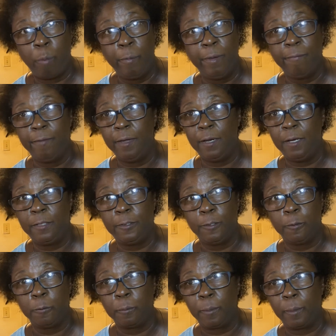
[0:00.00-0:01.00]
We really
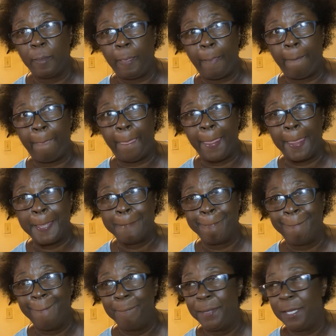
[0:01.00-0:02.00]
do.
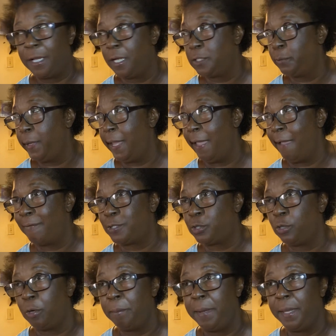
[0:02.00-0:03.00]
Because we have
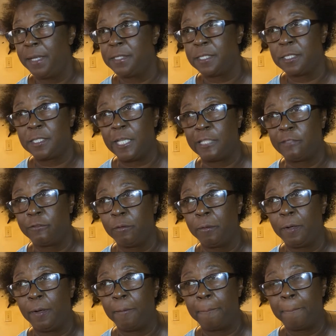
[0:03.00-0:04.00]
so many
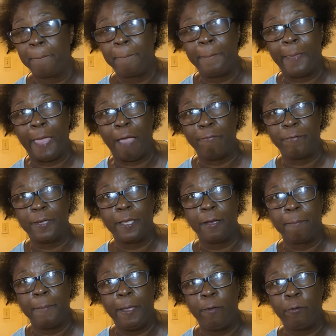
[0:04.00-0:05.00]
successful
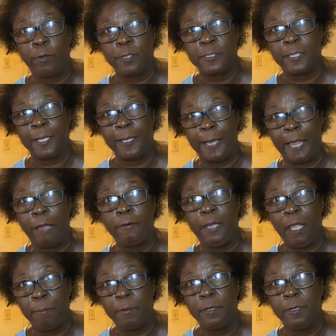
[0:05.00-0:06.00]
African Americans in our
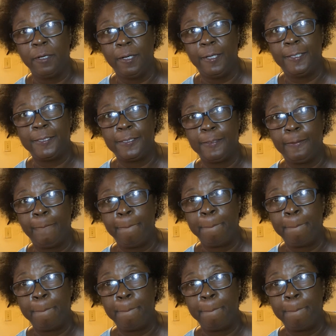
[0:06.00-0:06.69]
neighborhoods.